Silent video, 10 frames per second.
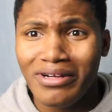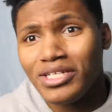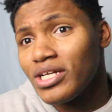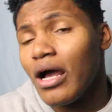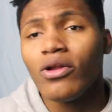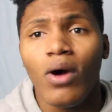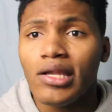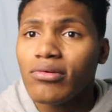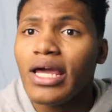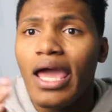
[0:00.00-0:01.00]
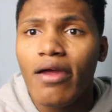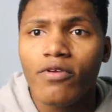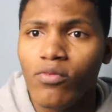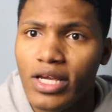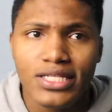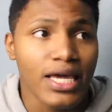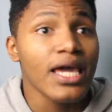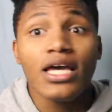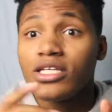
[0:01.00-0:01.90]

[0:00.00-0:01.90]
because y'all know I do that every Wednesday.